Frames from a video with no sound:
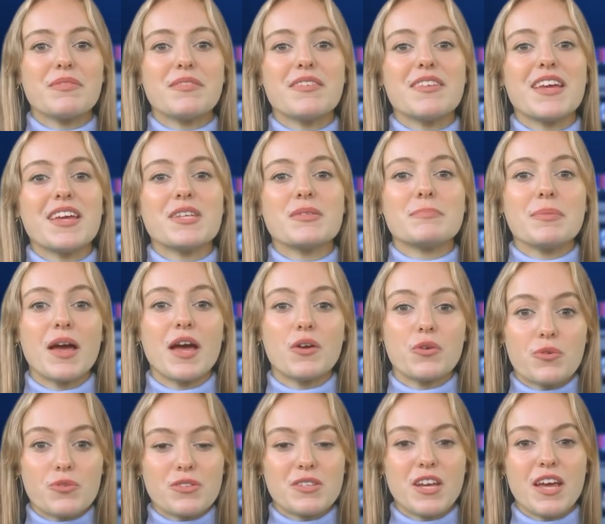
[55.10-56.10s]
These
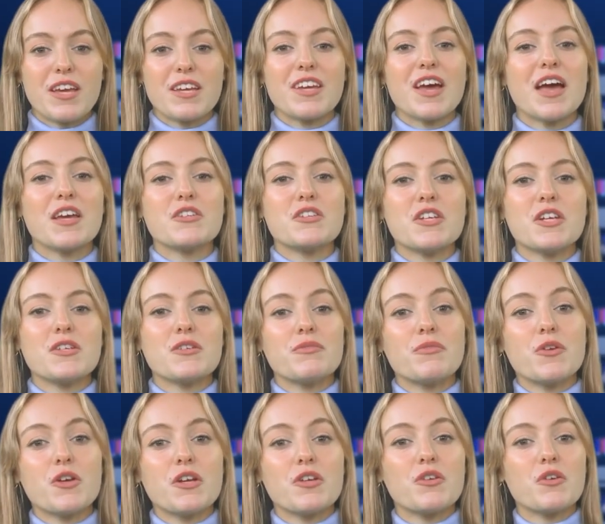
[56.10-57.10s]
panels are not just
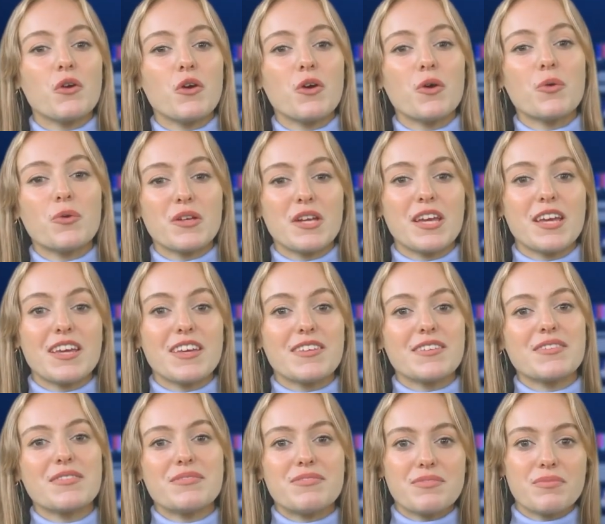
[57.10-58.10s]
for internal
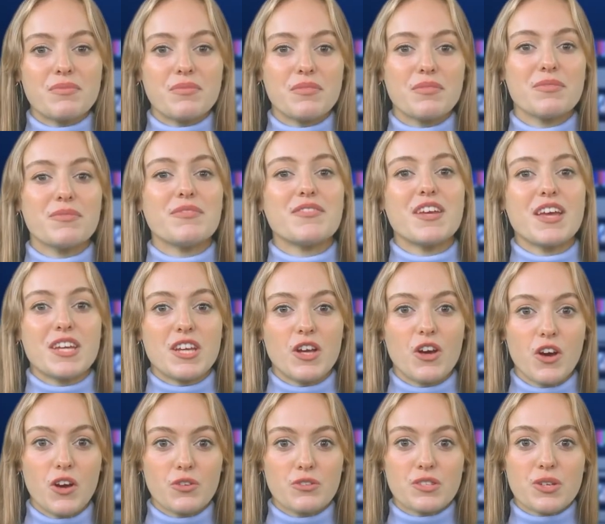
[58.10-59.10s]
meetings. They
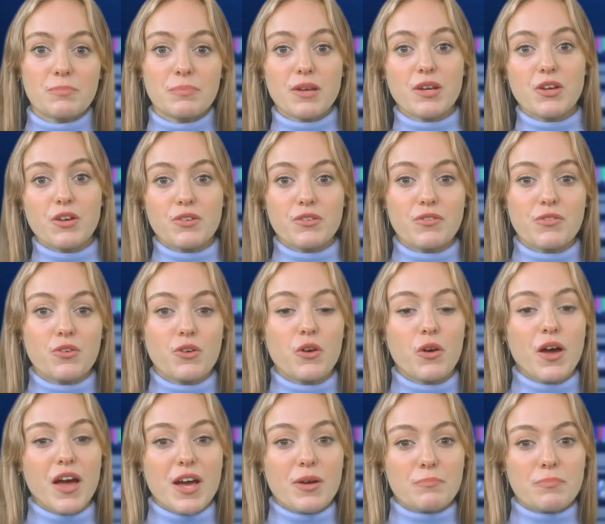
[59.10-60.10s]
can also be used for
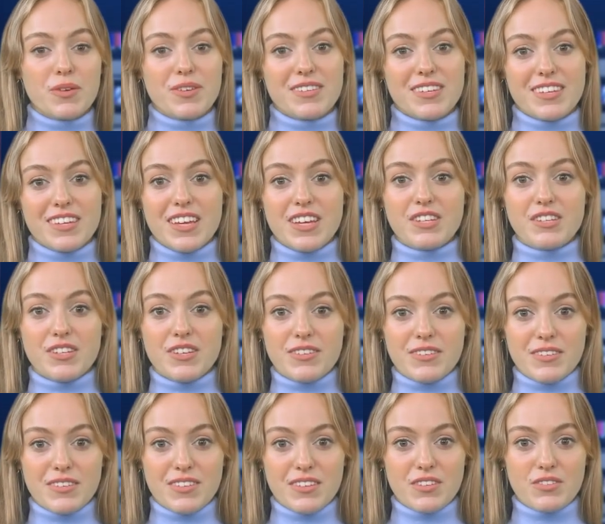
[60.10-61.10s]
client
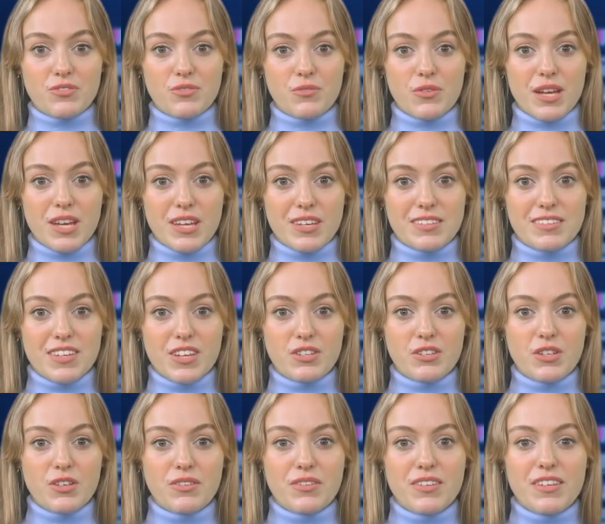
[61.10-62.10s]
presentations, training
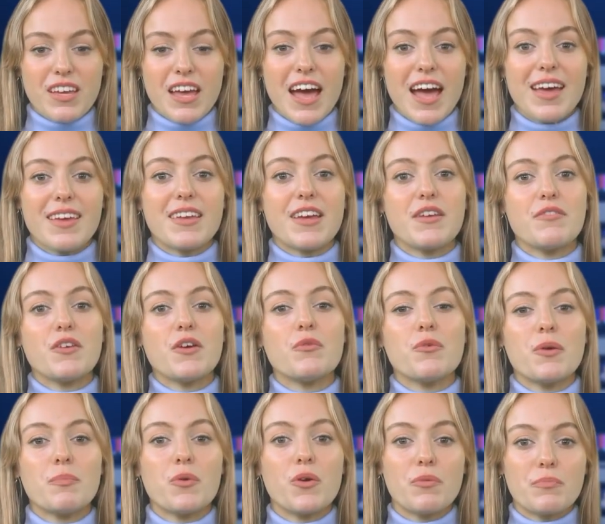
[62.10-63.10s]
sessions, and even
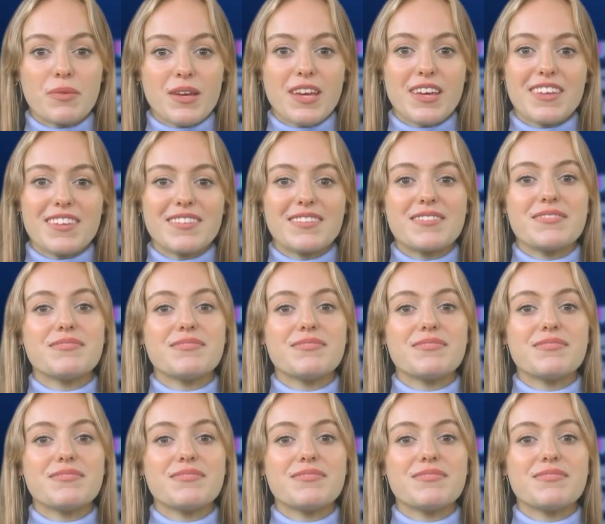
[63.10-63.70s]
remote meetings.